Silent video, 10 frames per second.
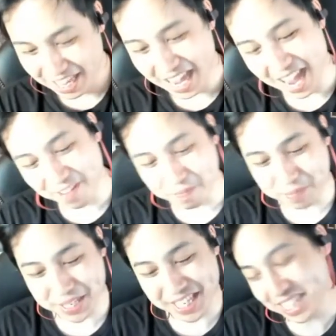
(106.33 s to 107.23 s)
I have a
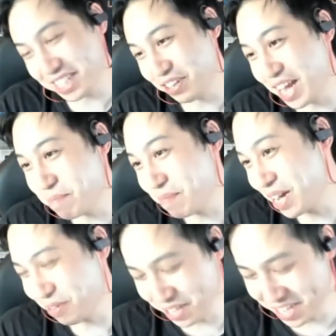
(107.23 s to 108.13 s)
B T S collab, by
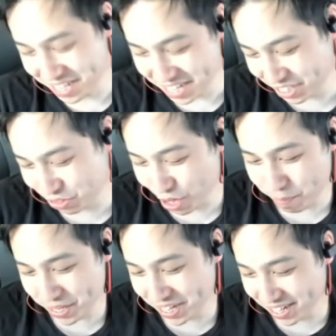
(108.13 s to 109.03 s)
the way, that's
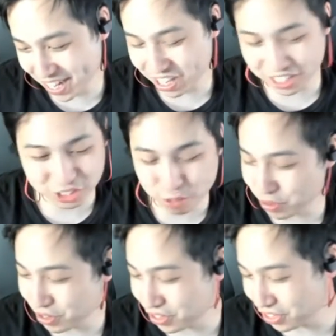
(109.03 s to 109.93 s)
dropping like on
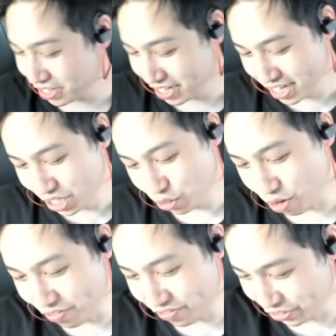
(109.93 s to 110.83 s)
October
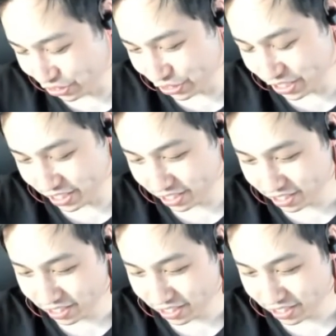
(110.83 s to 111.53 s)
twelfth or thirteenth.